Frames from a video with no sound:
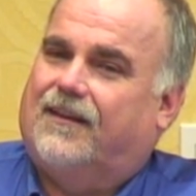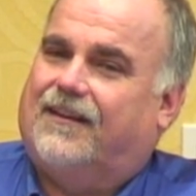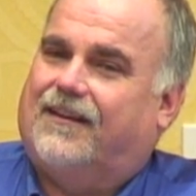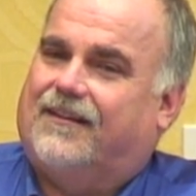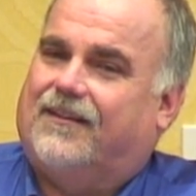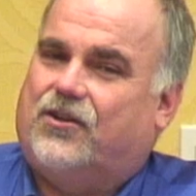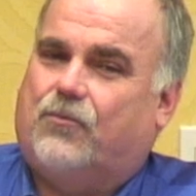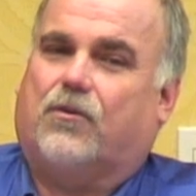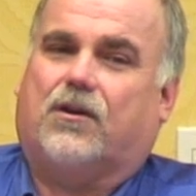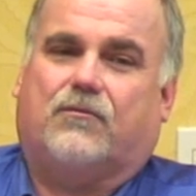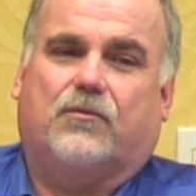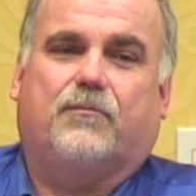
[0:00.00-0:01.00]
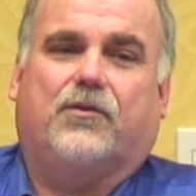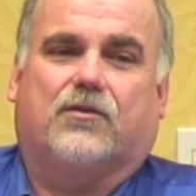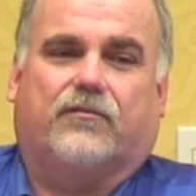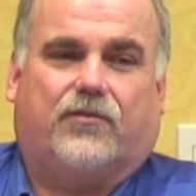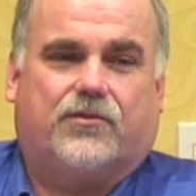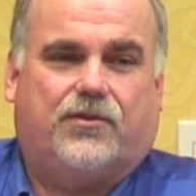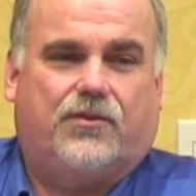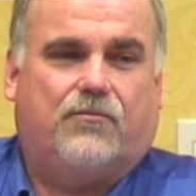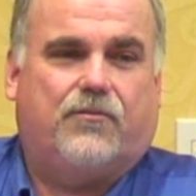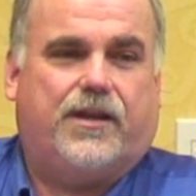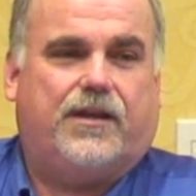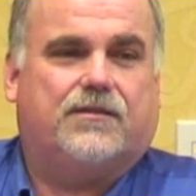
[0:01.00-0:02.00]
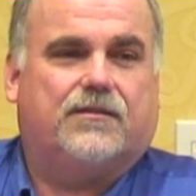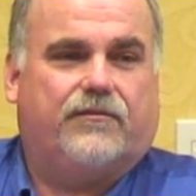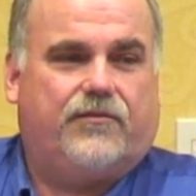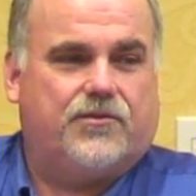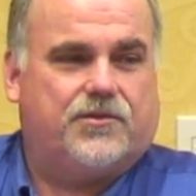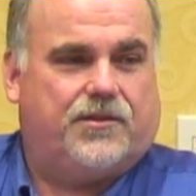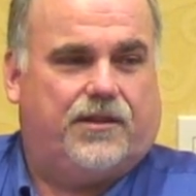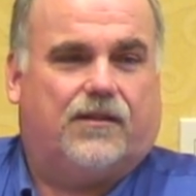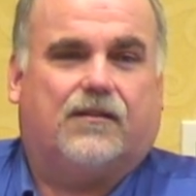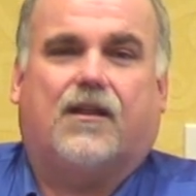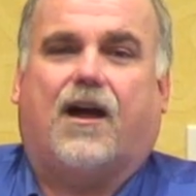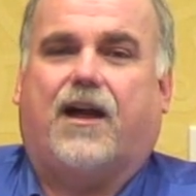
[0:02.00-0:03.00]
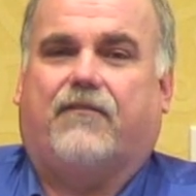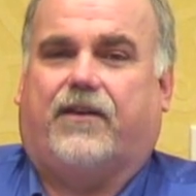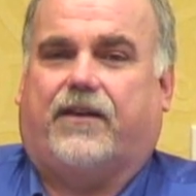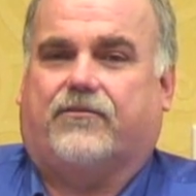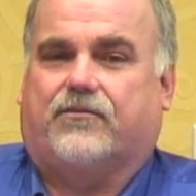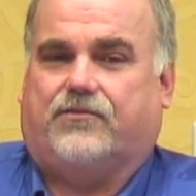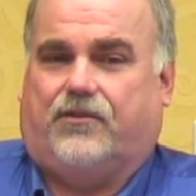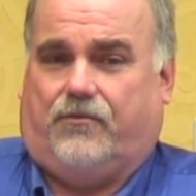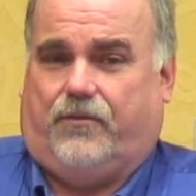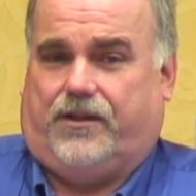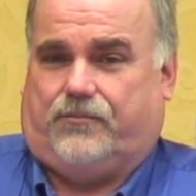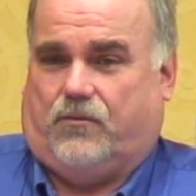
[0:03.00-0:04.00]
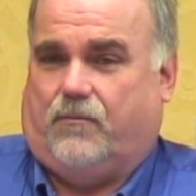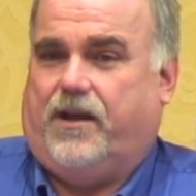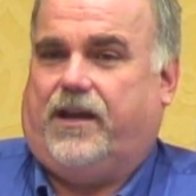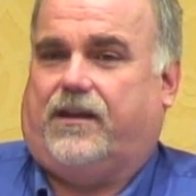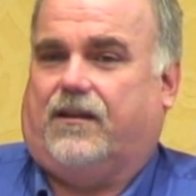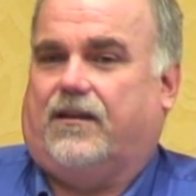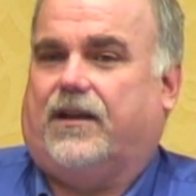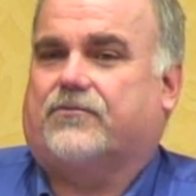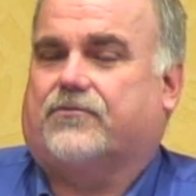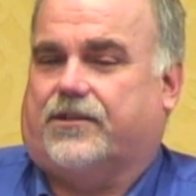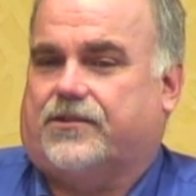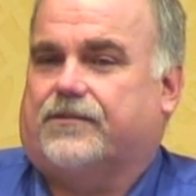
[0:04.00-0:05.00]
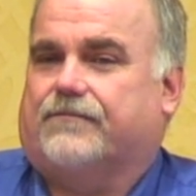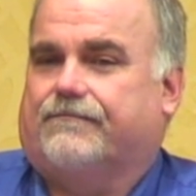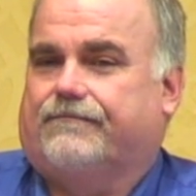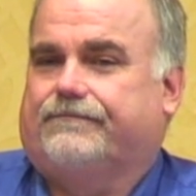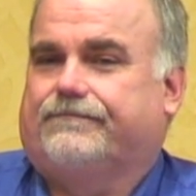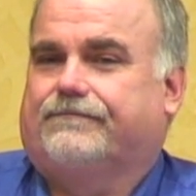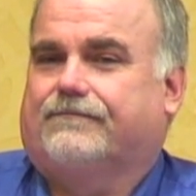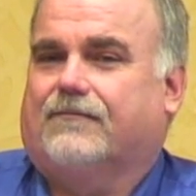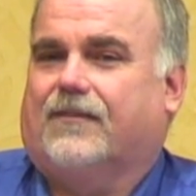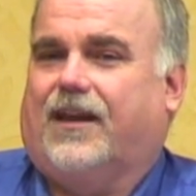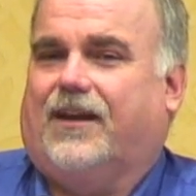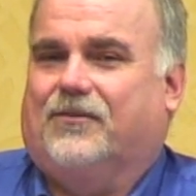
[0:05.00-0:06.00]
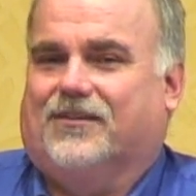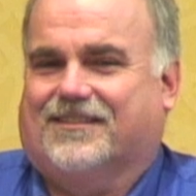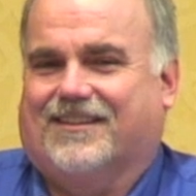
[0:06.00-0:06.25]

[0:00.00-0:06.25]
And you work with Bill for 2 weeks, and if you're still alive after 2 weeks, we'll make you an electrician. That